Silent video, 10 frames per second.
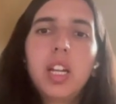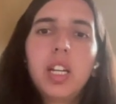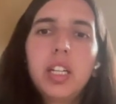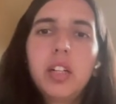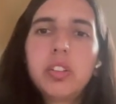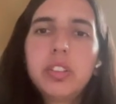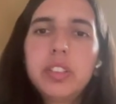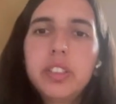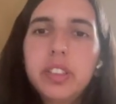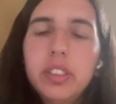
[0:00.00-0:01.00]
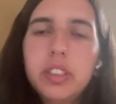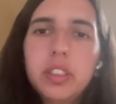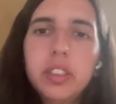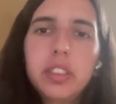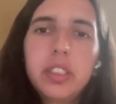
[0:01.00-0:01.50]
And on the
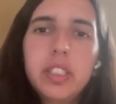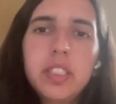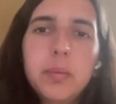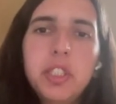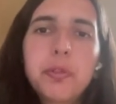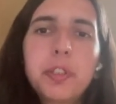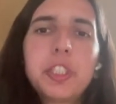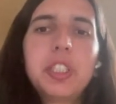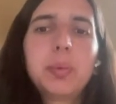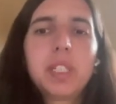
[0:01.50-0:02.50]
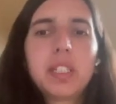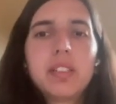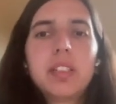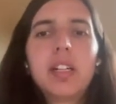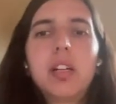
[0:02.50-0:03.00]
estimates for T2, we can
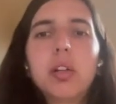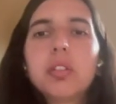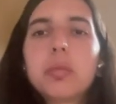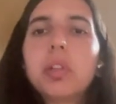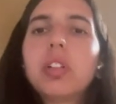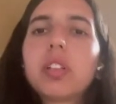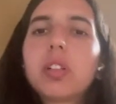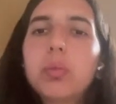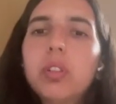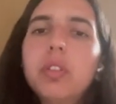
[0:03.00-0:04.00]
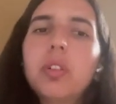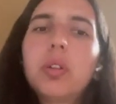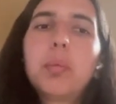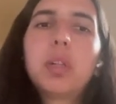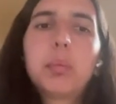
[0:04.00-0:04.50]
see they are all smaller than 1,
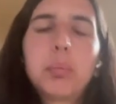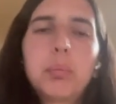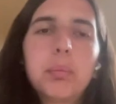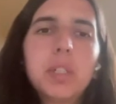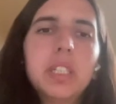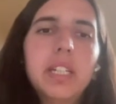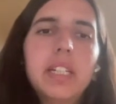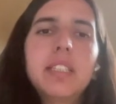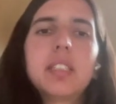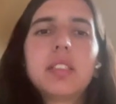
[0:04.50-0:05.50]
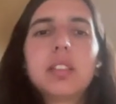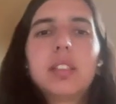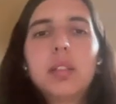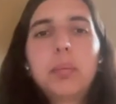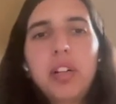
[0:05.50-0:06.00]
so more there is
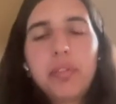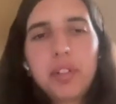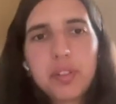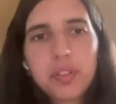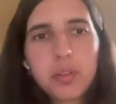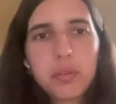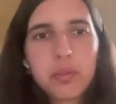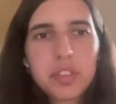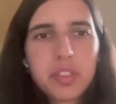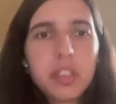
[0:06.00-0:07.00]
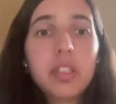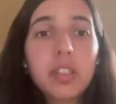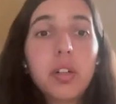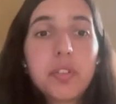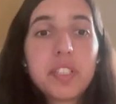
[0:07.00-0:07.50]
a preference over
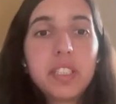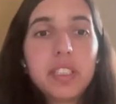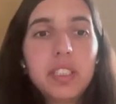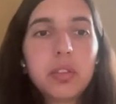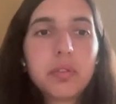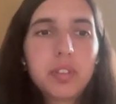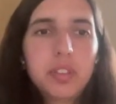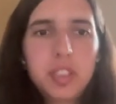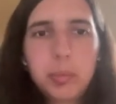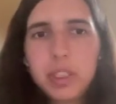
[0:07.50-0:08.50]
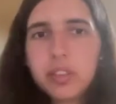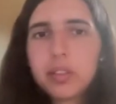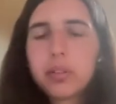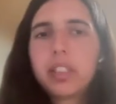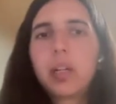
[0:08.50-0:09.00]
of CT over CB,
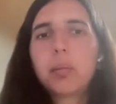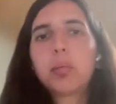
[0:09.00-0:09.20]
so there are